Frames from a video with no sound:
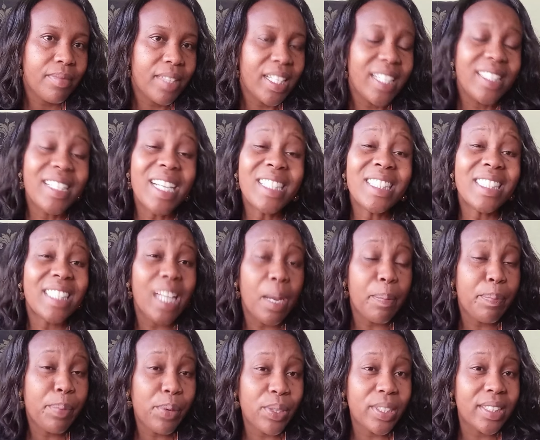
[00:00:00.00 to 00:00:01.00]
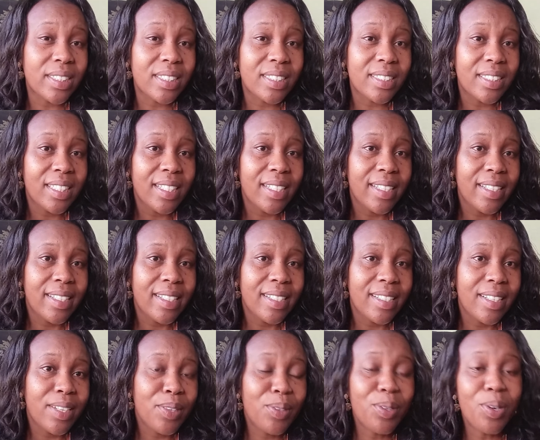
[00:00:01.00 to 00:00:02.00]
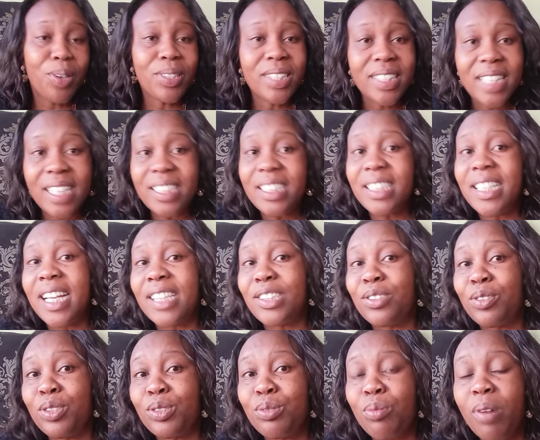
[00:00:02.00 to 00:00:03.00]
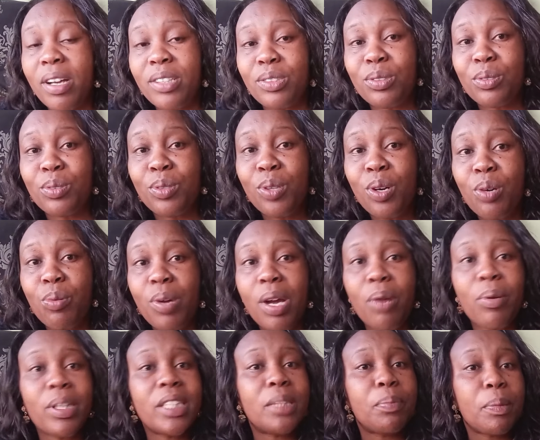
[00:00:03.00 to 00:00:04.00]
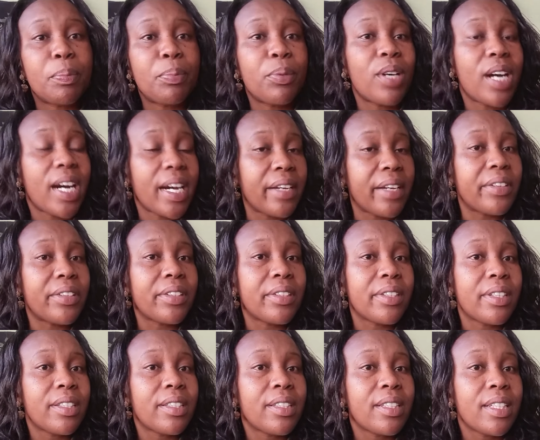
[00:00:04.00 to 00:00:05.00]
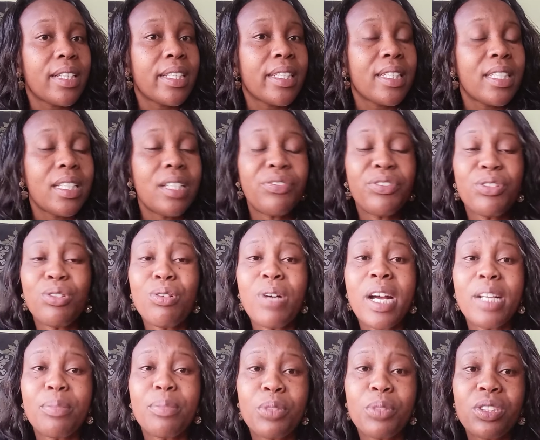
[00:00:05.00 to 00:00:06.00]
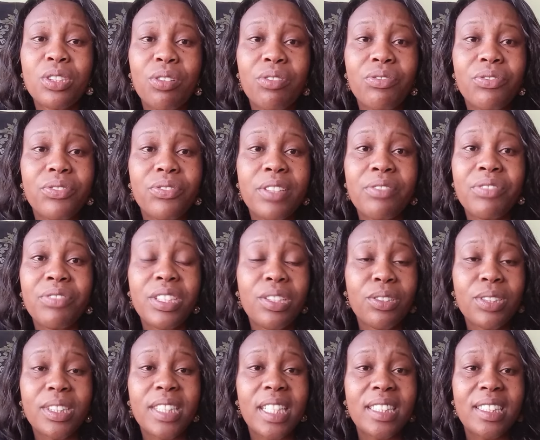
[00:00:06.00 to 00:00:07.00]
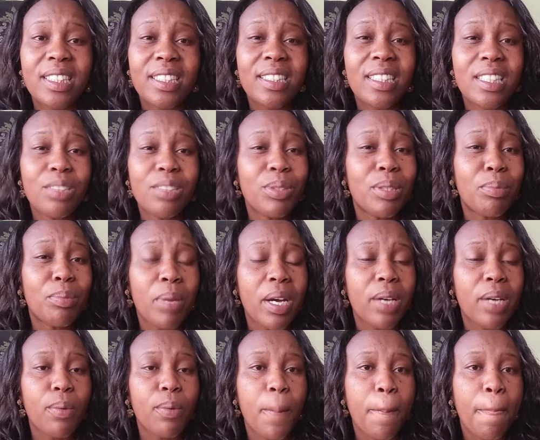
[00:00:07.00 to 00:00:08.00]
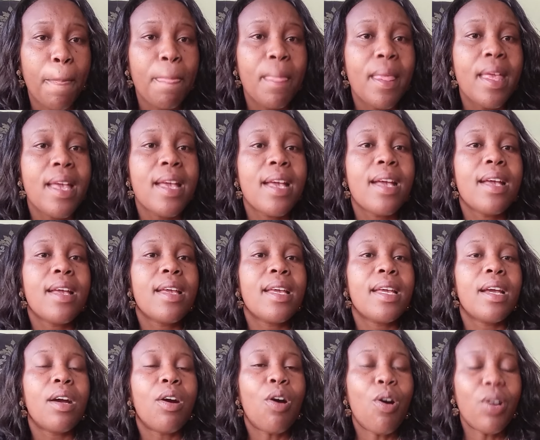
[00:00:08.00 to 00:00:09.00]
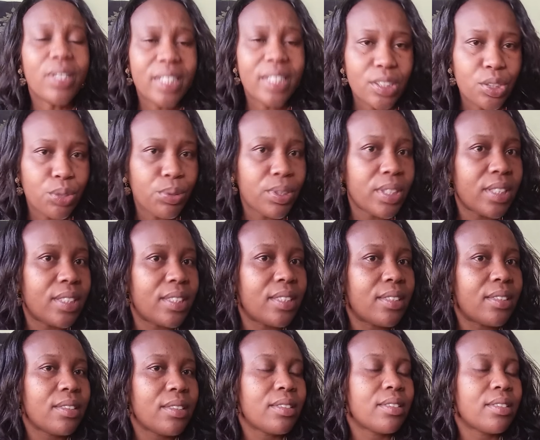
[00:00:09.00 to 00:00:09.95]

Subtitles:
That is her point. Not that she does not want to go where white people are. If you look at most of the videos that she did with Marwa, on the streets,